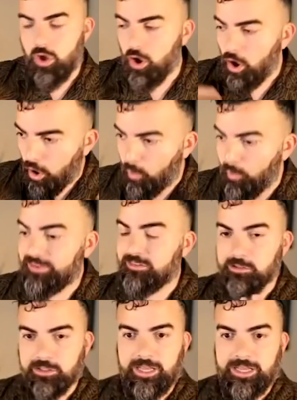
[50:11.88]
always
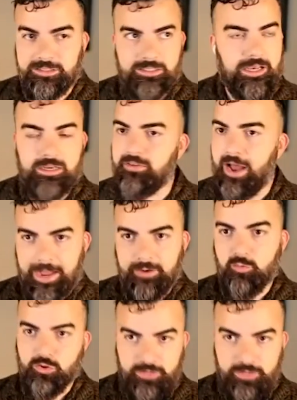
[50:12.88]
looking at the negative. I
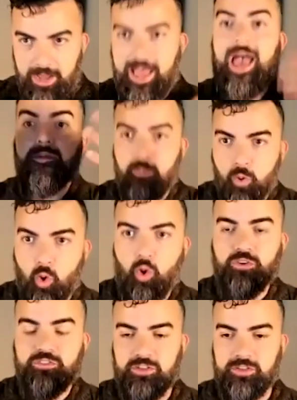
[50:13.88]
will not add
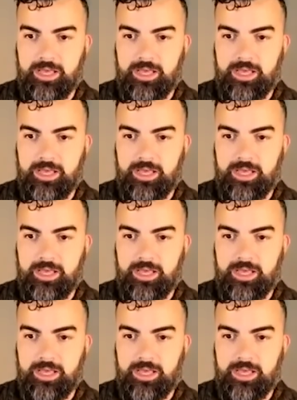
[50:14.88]
more to that.